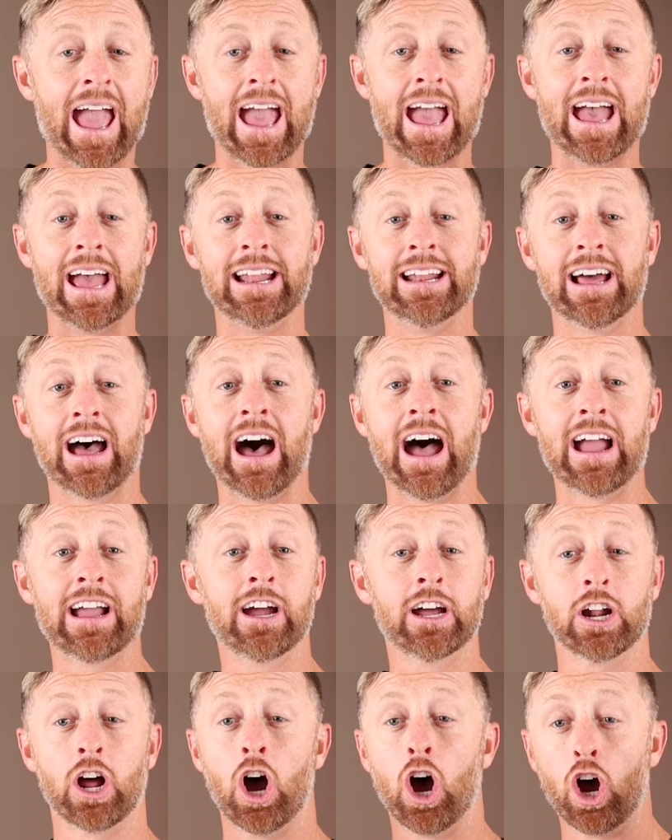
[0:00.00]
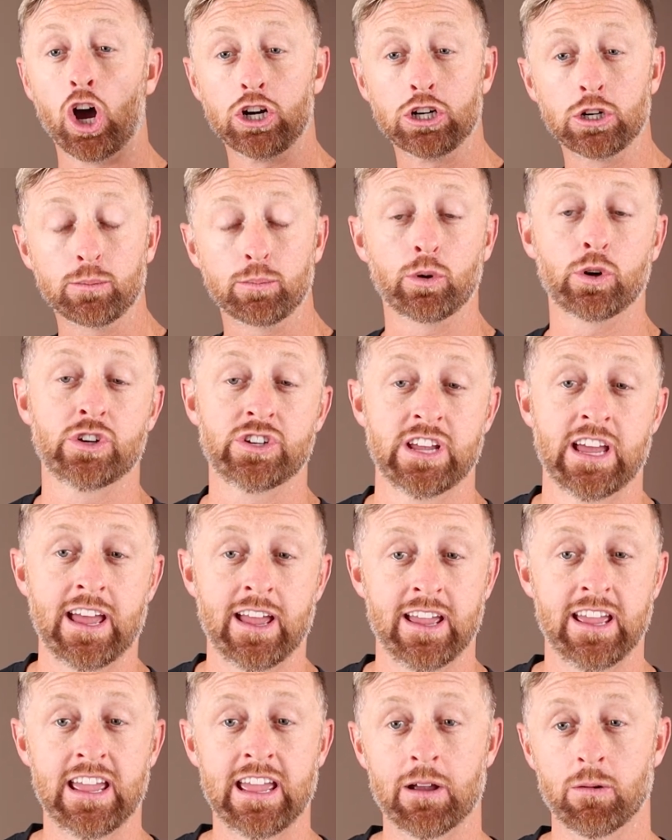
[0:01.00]
and I got 100%
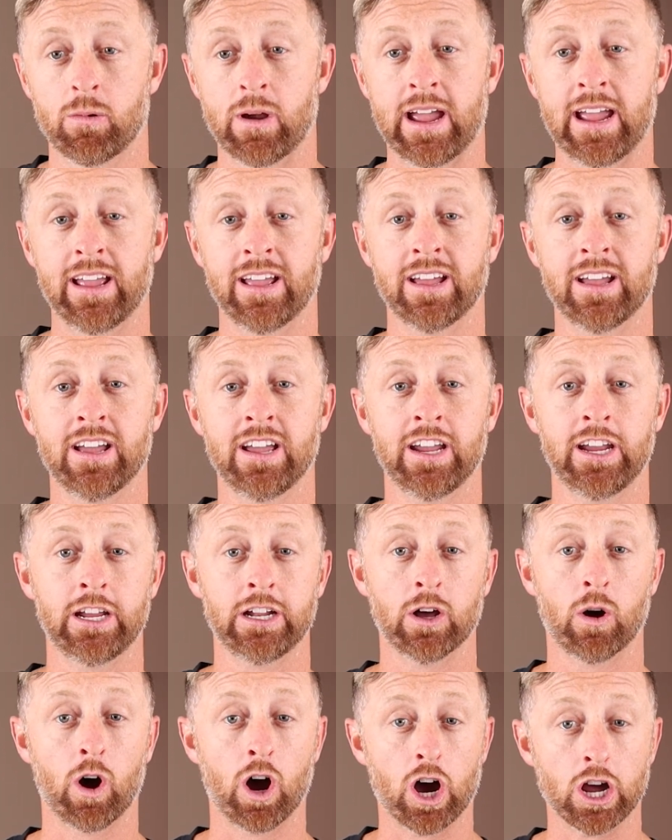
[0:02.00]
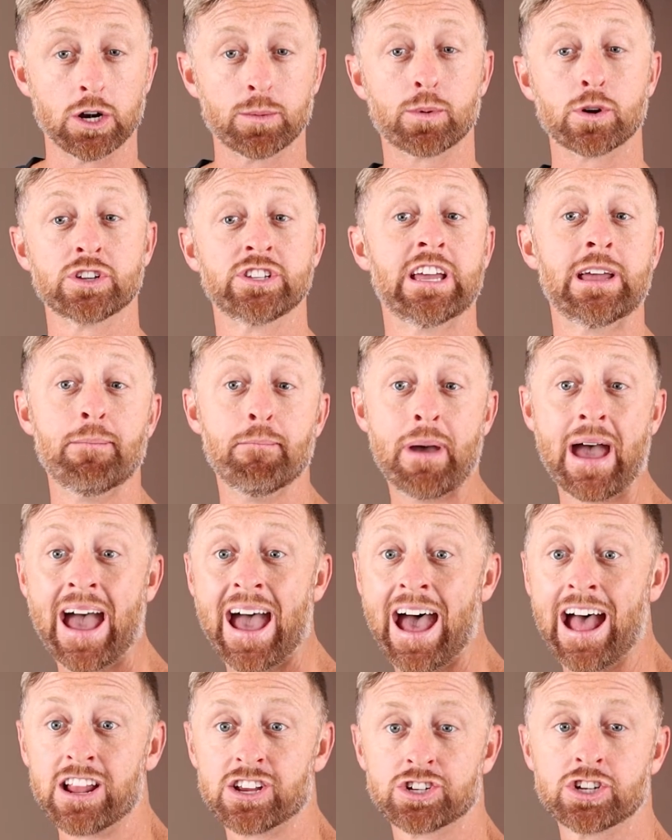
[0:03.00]
hit rate, you know, 100%
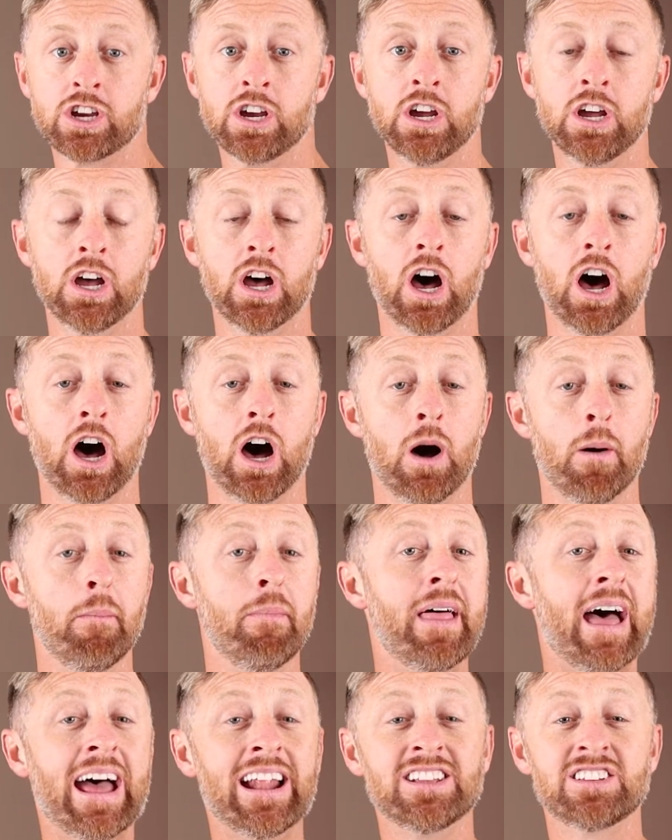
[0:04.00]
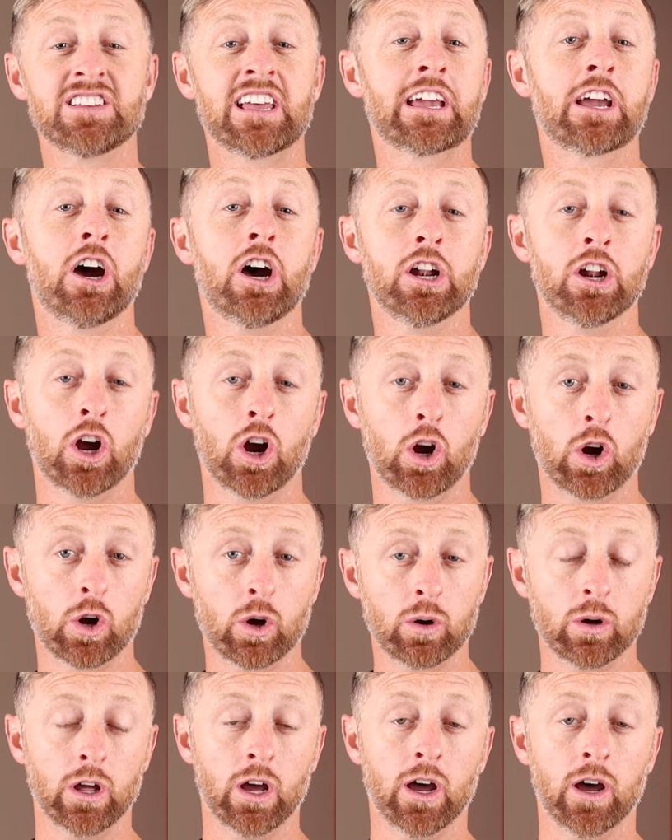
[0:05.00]
match. That is like
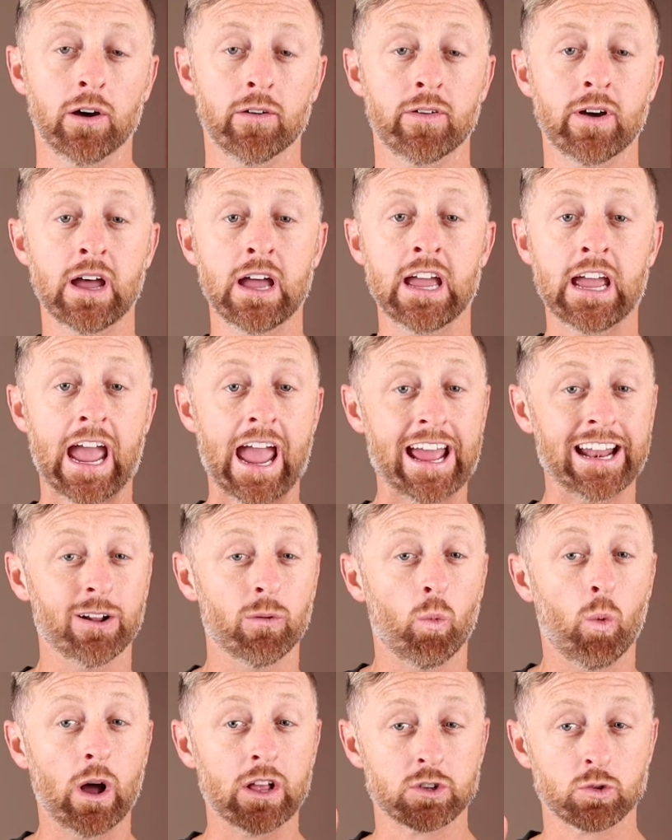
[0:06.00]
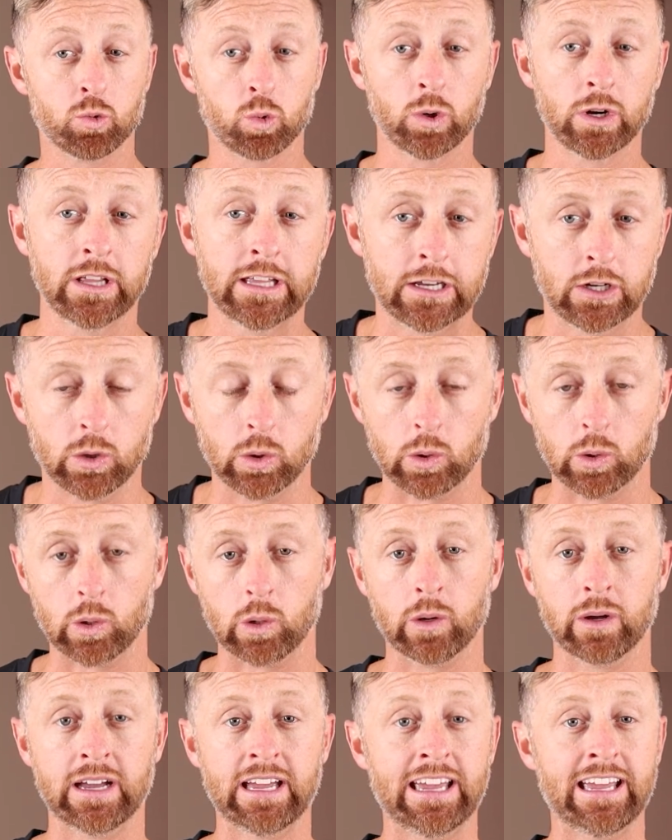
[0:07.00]
unheard of. And what's really
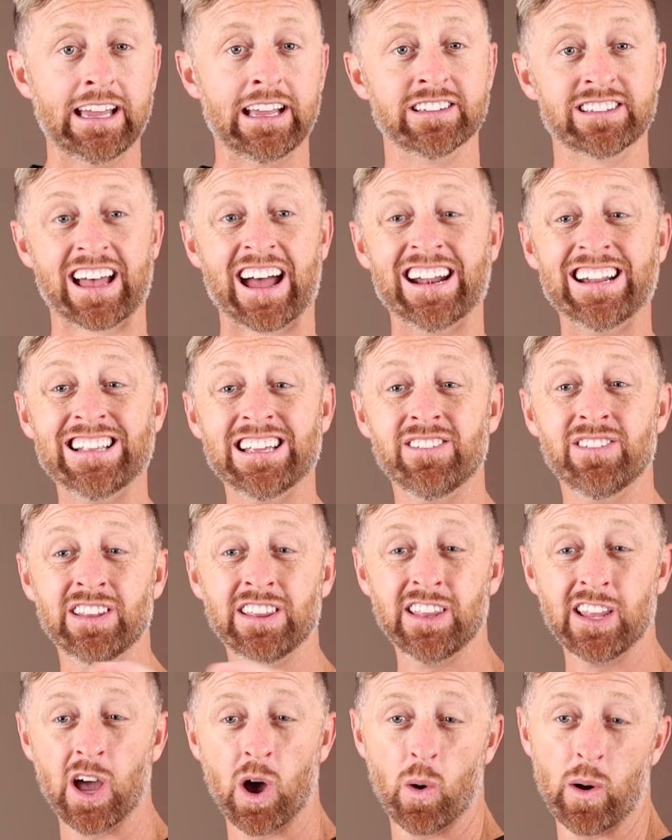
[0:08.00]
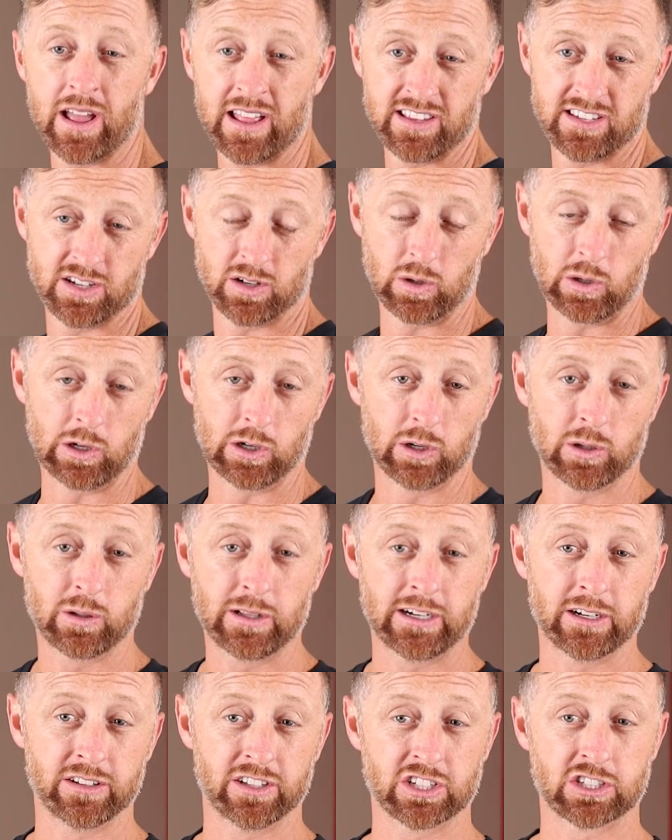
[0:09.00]
cool is I didn't even know it until
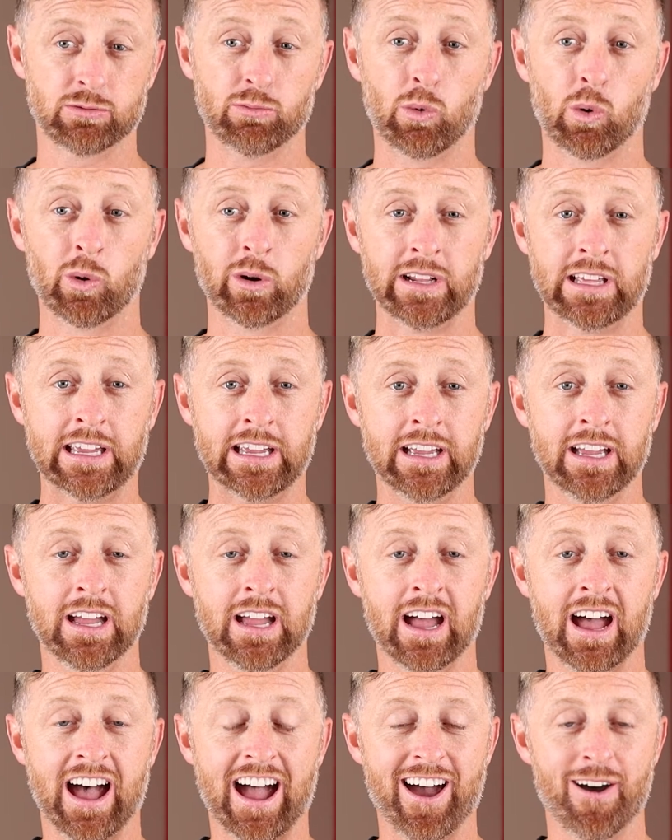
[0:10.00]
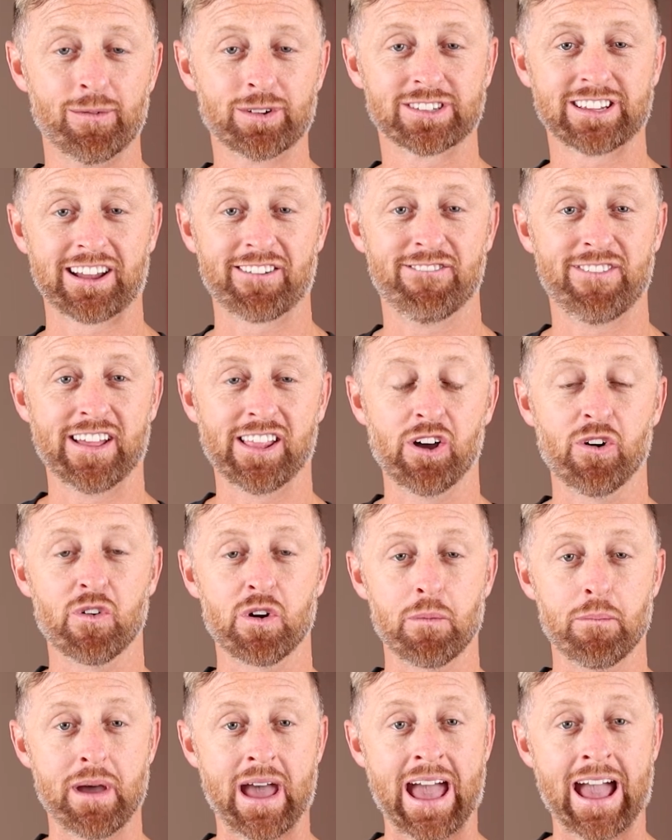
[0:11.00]
earlier this morning. I almost like fell
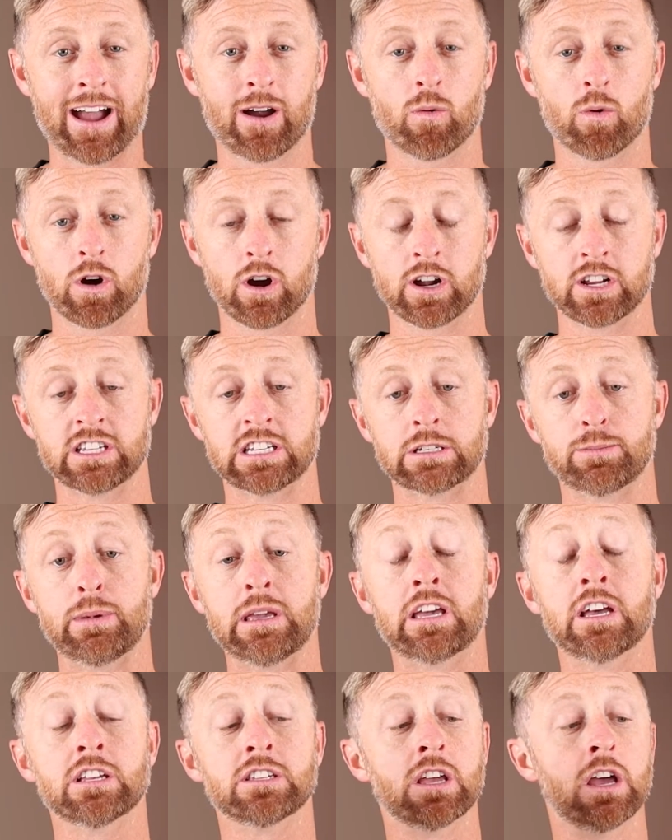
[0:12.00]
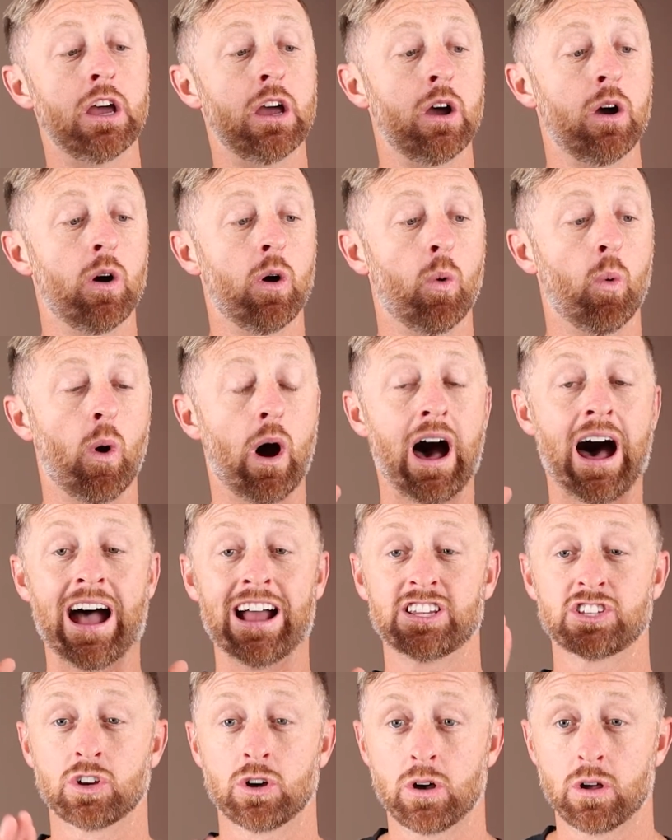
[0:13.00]
over backwards, is because I
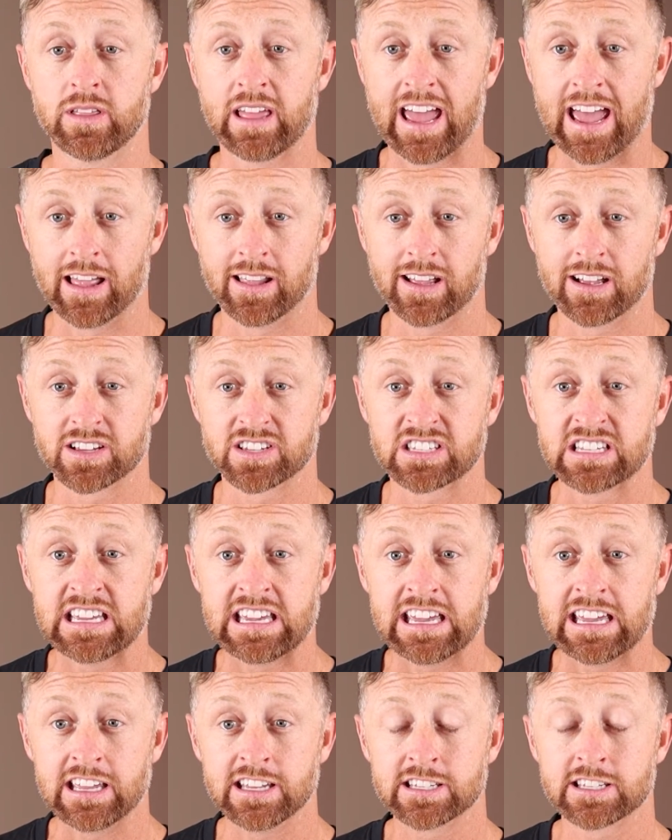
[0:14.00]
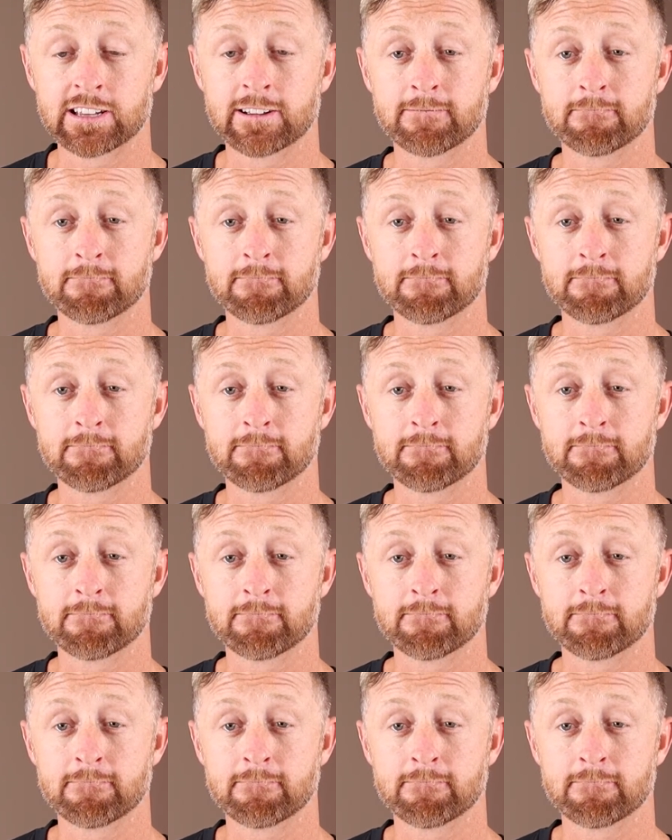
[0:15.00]
saw the LLCs